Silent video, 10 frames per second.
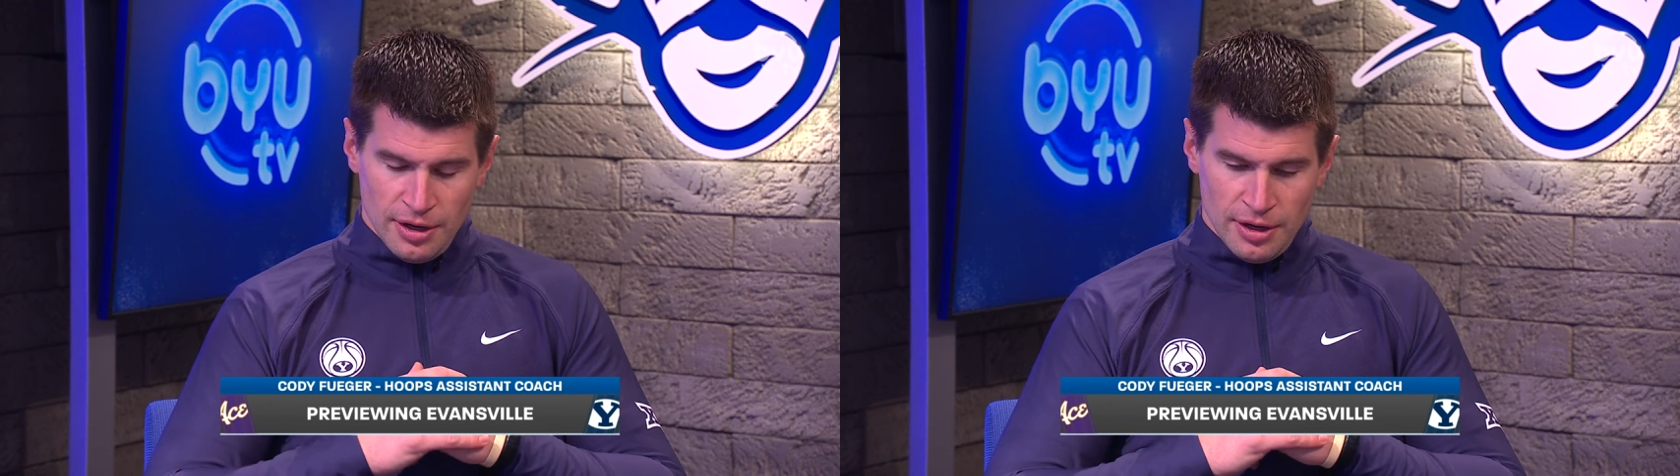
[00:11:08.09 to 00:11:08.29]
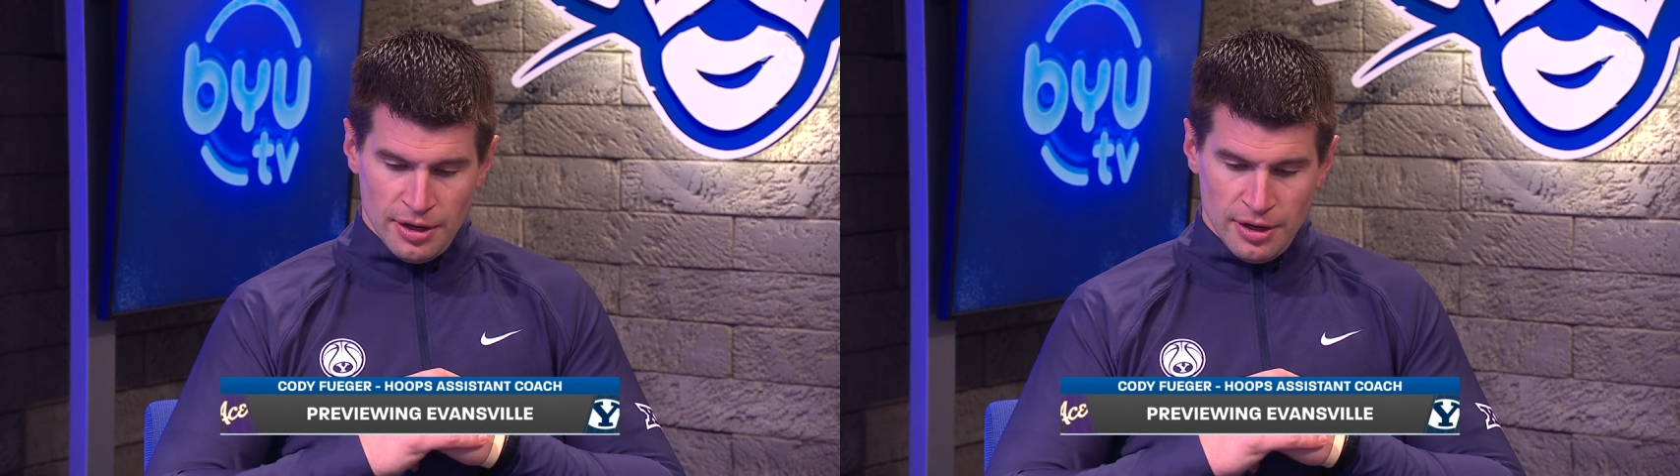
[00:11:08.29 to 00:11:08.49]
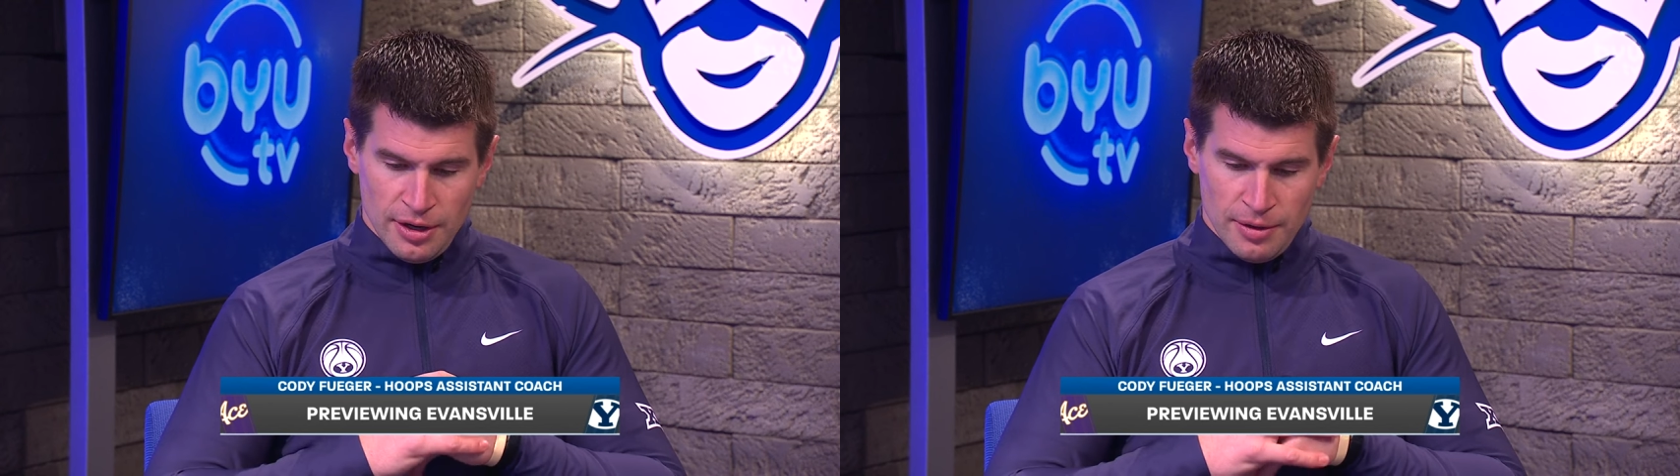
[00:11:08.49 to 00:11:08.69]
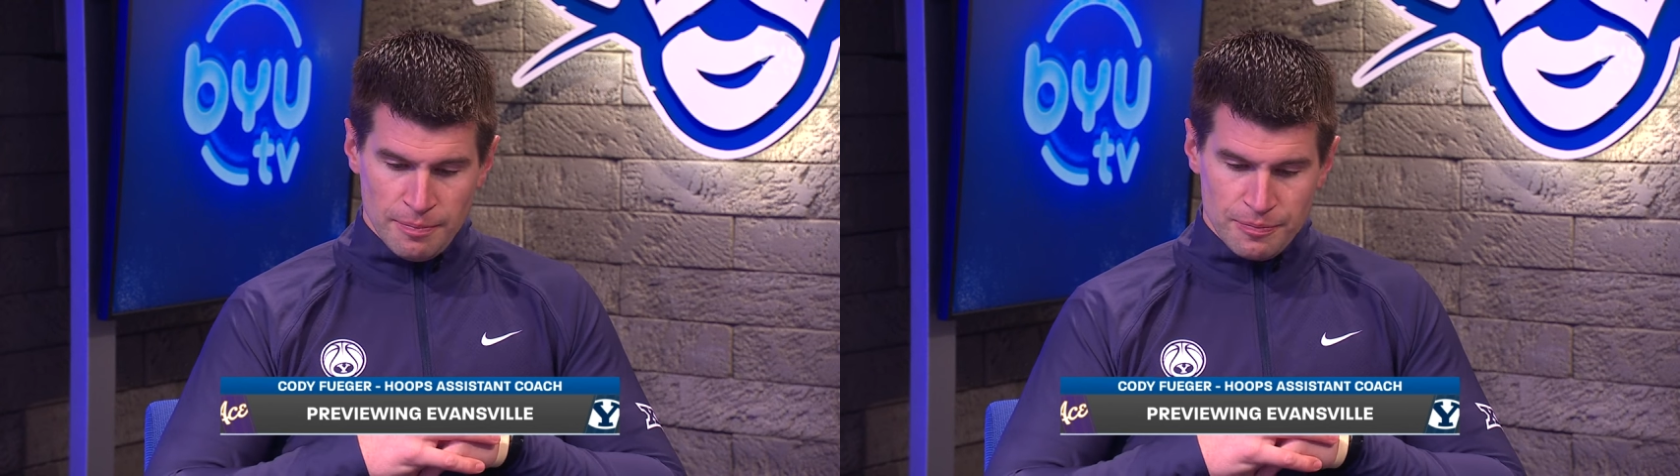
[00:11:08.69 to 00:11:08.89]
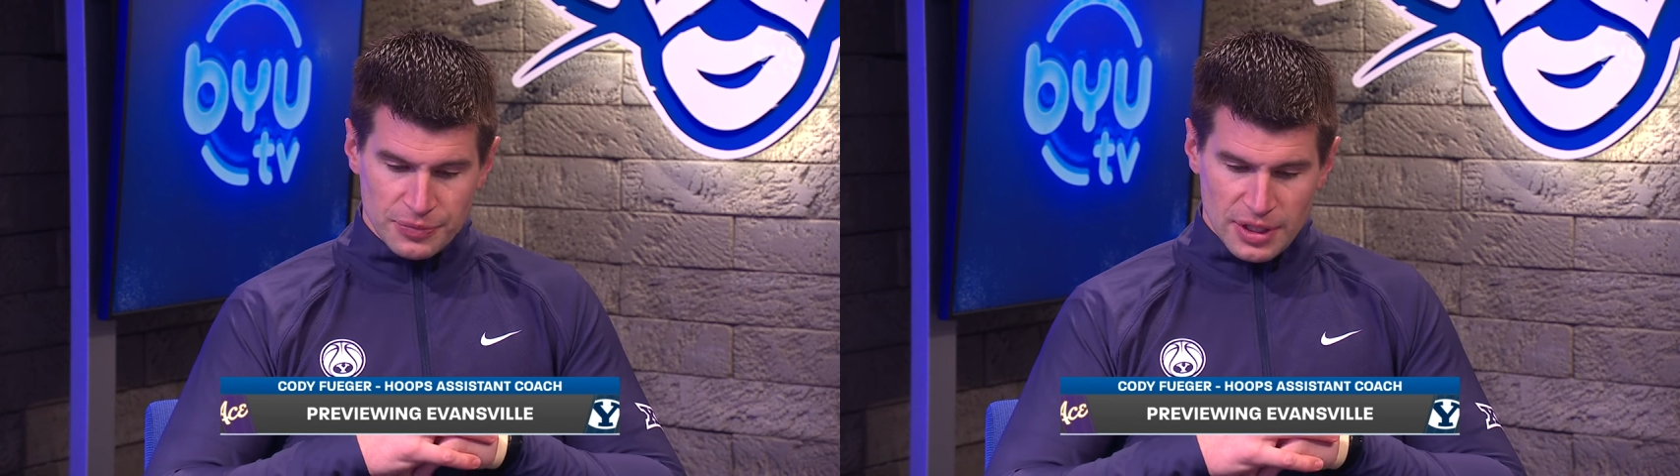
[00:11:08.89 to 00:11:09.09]

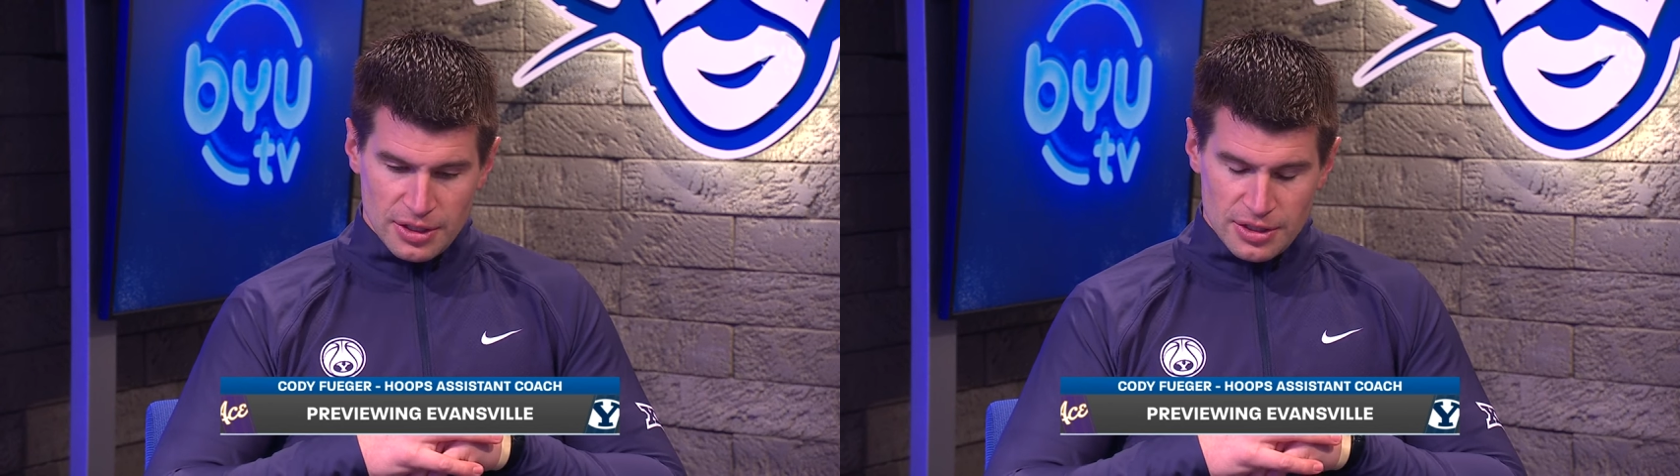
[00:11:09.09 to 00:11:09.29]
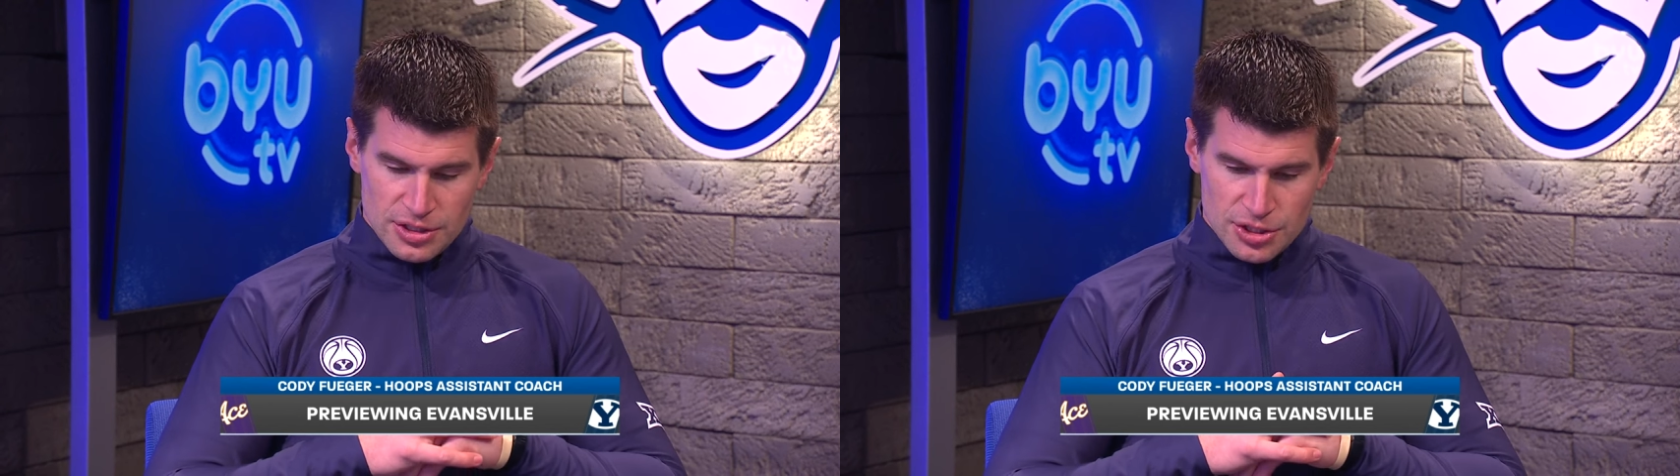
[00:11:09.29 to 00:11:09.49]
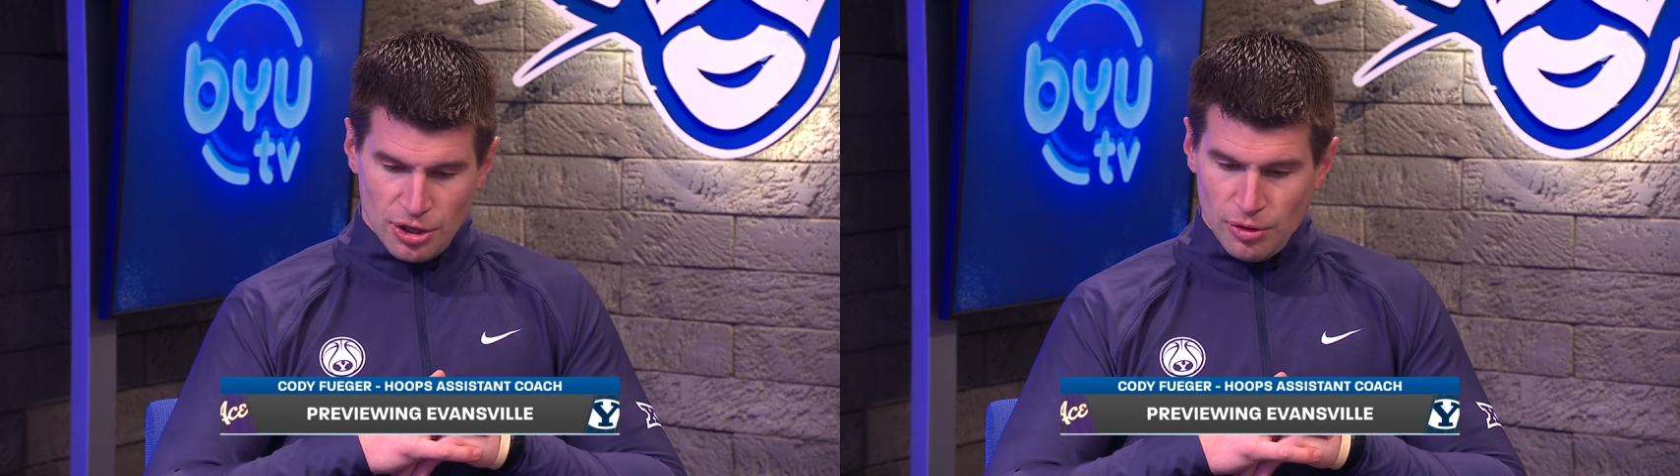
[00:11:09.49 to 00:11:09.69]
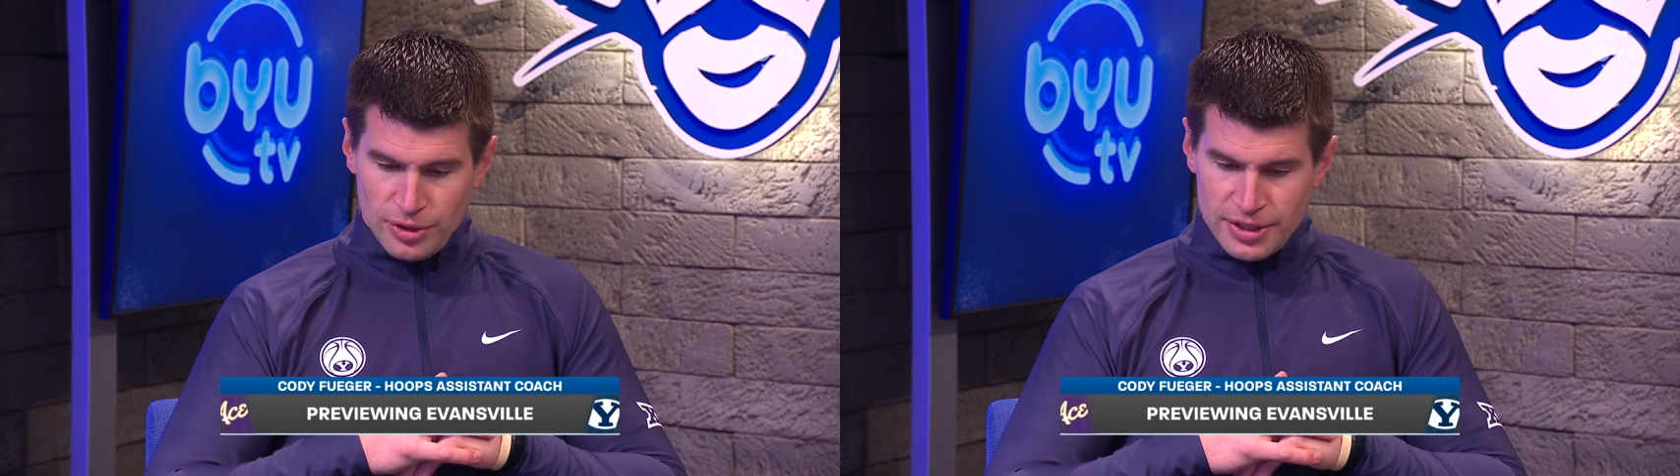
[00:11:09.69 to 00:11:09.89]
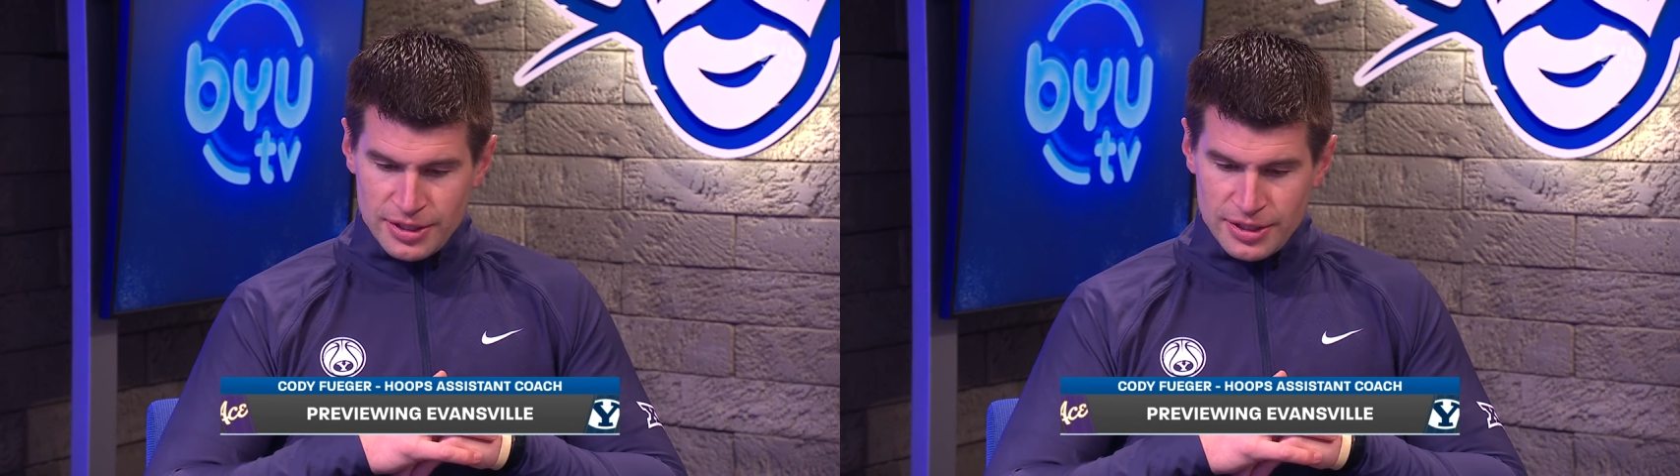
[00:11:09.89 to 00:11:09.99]
Um, so